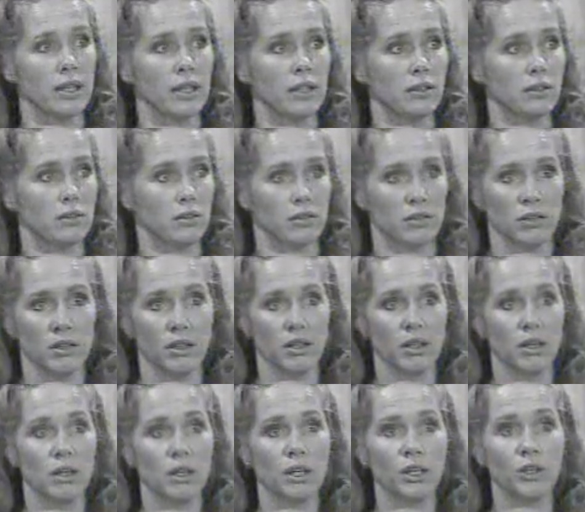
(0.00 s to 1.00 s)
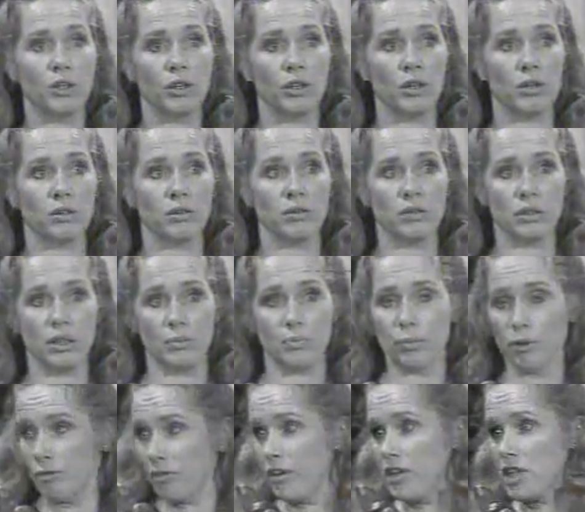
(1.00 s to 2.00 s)
been killed, you know,
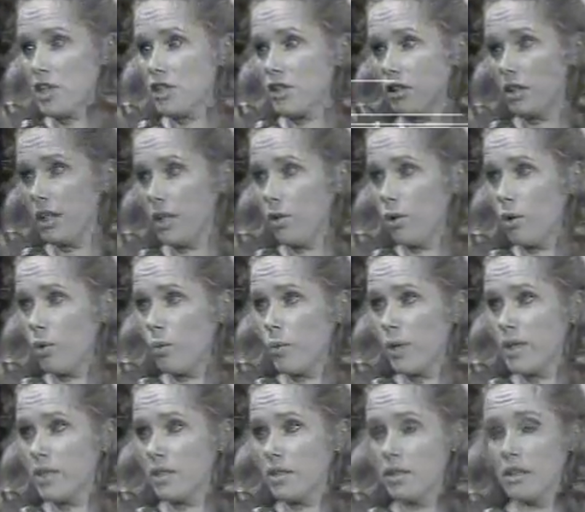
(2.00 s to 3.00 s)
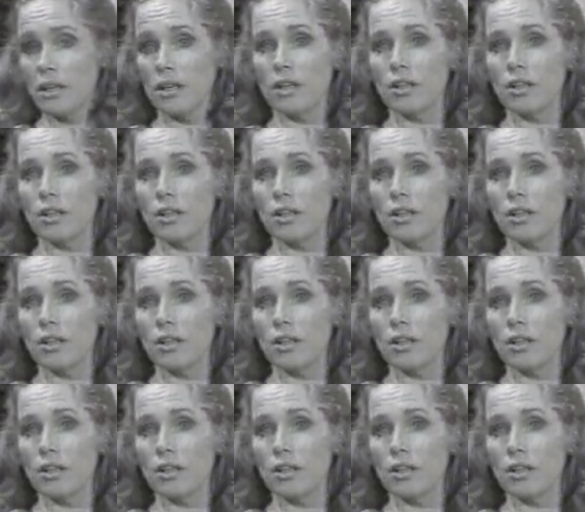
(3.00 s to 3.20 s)
professionally always,